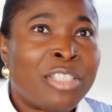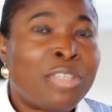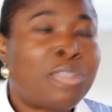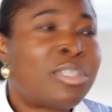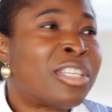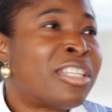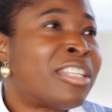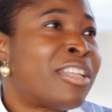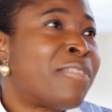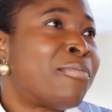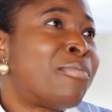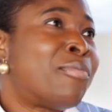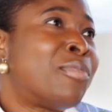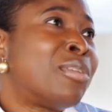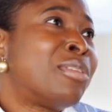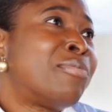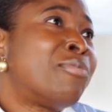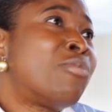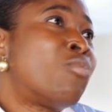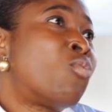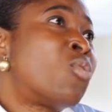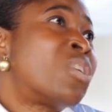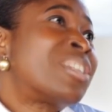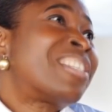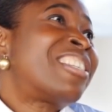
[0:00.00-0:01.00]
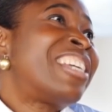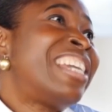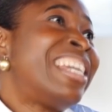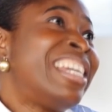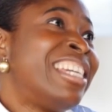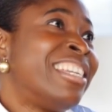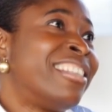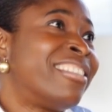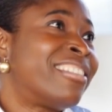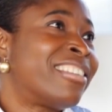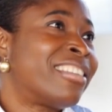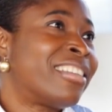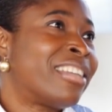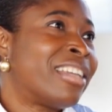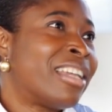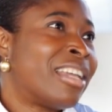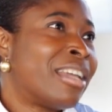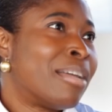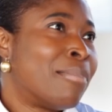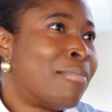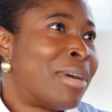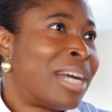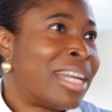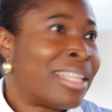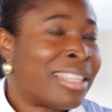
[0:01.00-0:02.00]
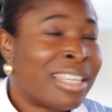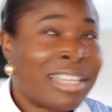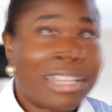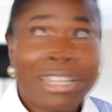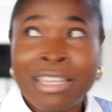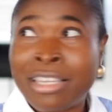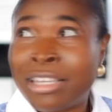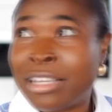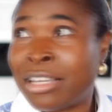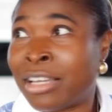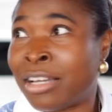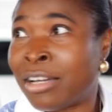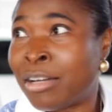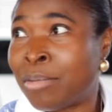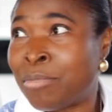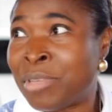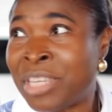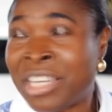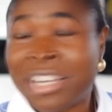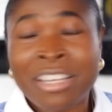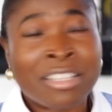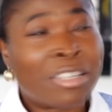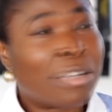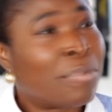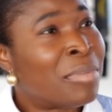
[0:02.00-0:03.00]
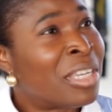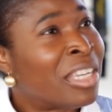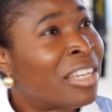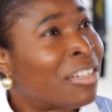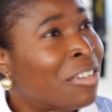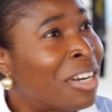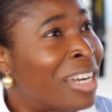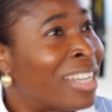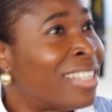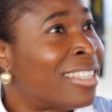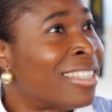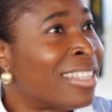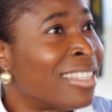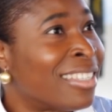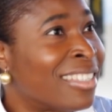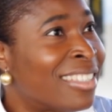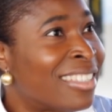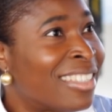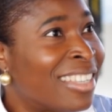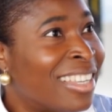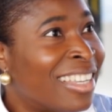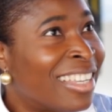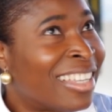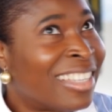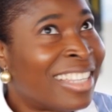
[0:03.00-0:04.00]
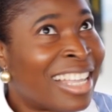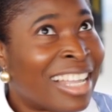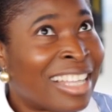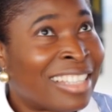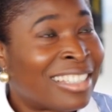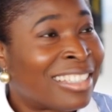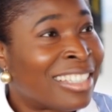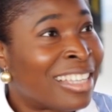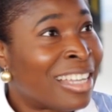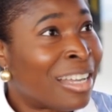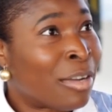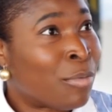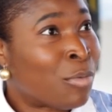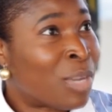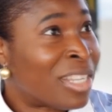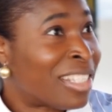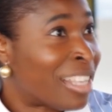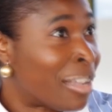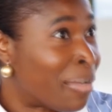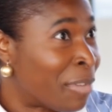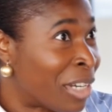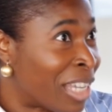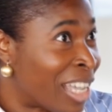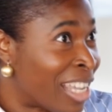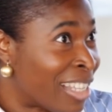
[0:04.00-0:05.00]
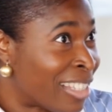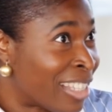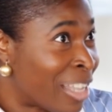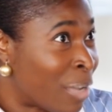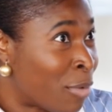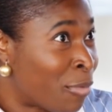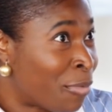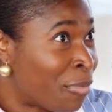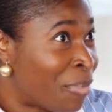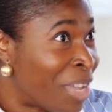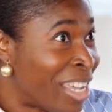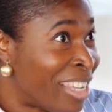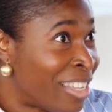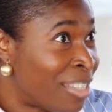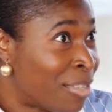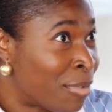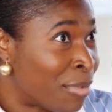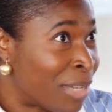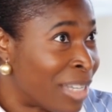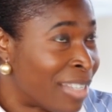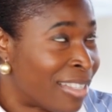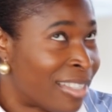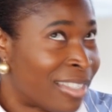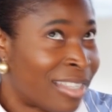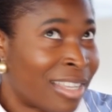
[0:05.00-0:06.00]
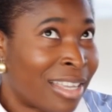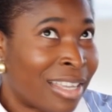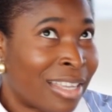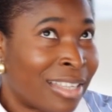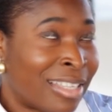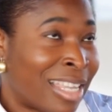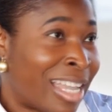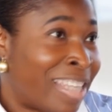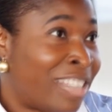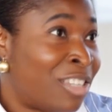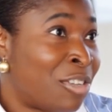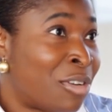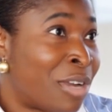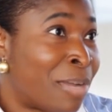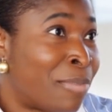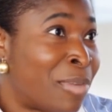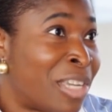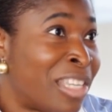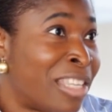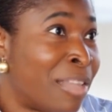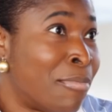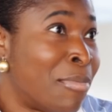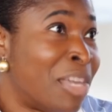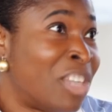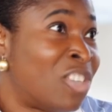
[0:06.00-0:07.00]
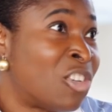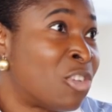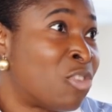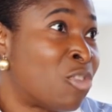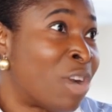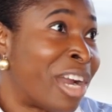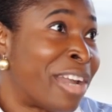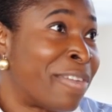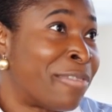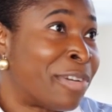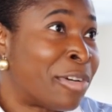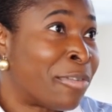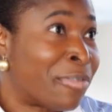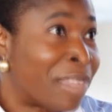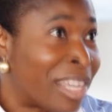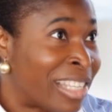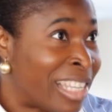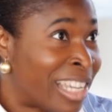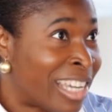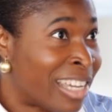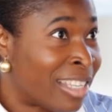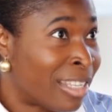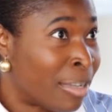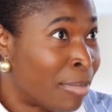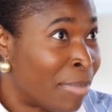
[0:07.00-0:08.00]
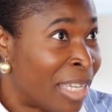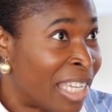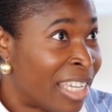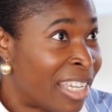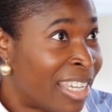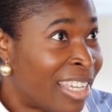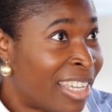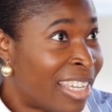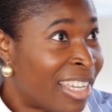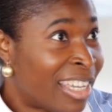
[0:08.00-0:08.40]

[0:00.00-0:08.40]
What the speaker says: You see they've been worst hit by the economic crisis that West Africa is now faced with, Nigeria being the major driver of that economy.